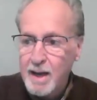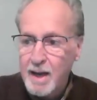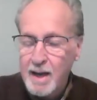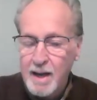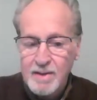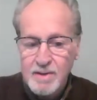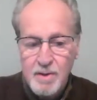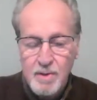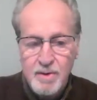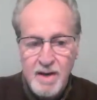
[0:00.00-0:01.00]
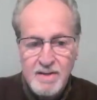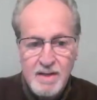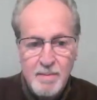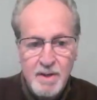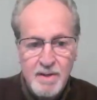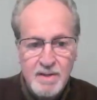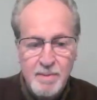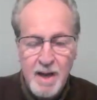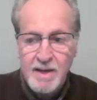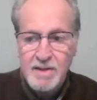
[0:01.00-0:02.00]
Uh, as you know, Tracy, to build a
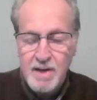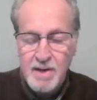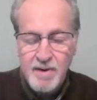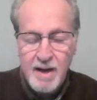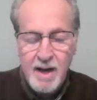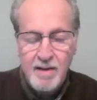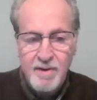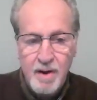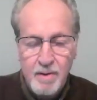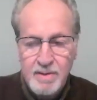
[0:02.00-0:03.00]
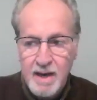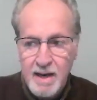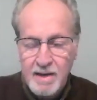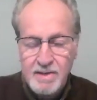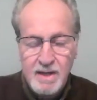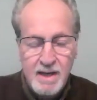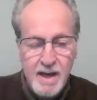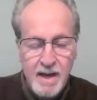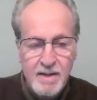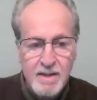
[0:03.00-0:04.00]
supply chain, you've got to have nodes that actually
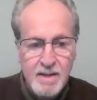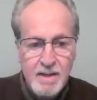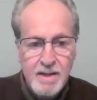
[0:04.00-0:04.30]
connect.